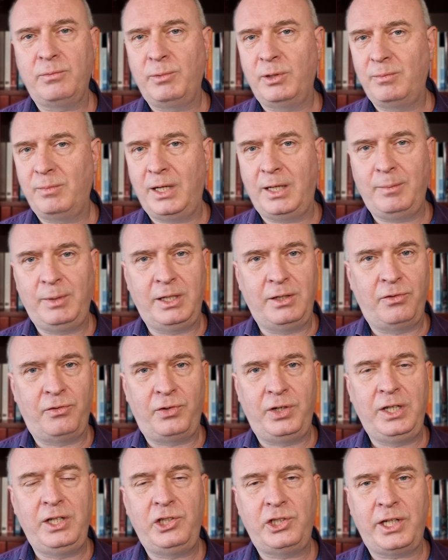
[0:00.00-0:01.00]
but maybe
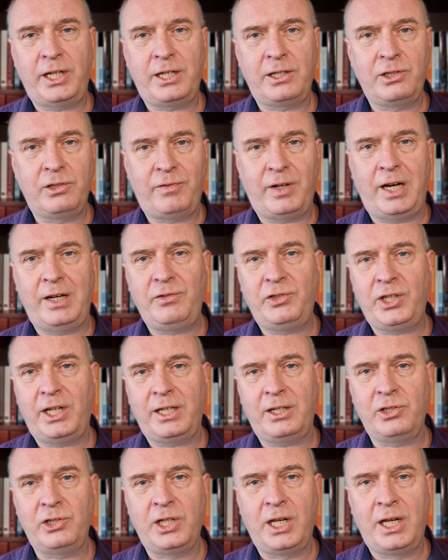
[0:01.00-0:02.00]
3 seconds, 5
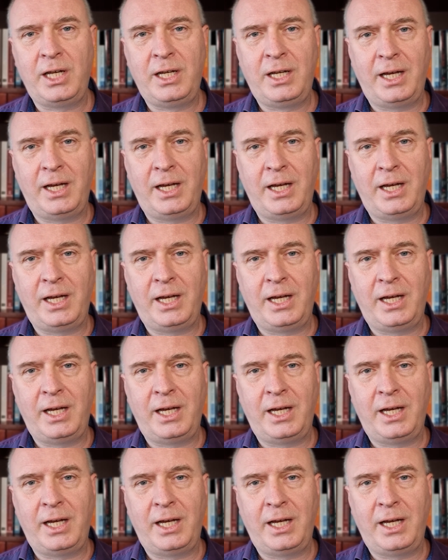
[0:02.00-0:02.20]
seconds.